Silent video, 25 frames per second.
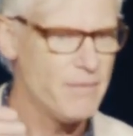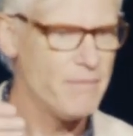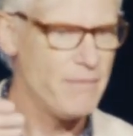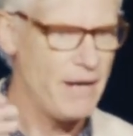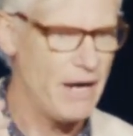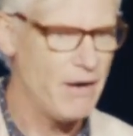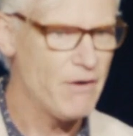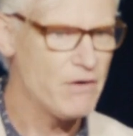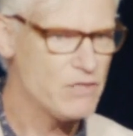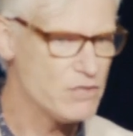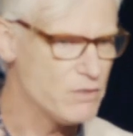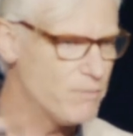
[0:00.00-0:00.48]

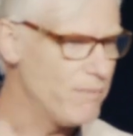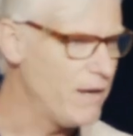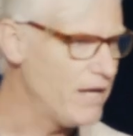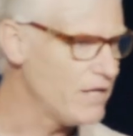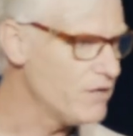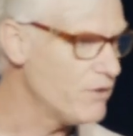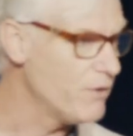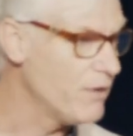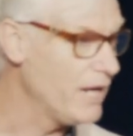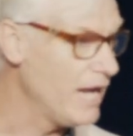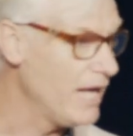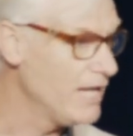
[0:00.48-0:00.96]
married your
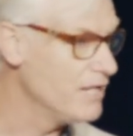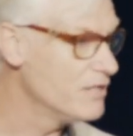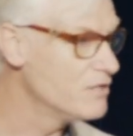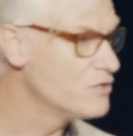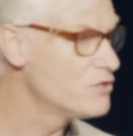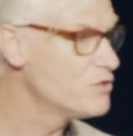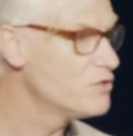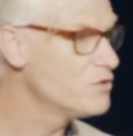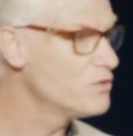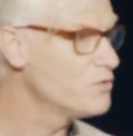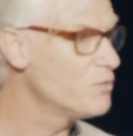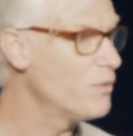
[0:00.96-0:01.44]
mother at age
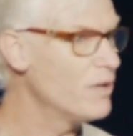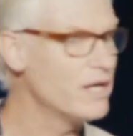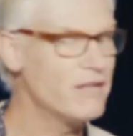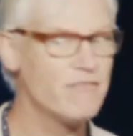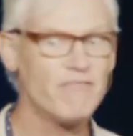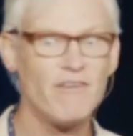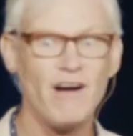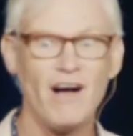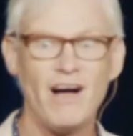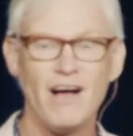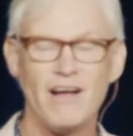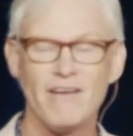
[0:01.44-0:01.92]

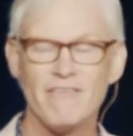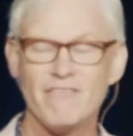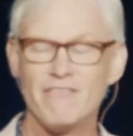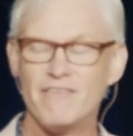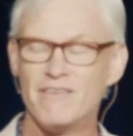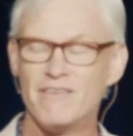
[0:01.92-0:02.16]
25.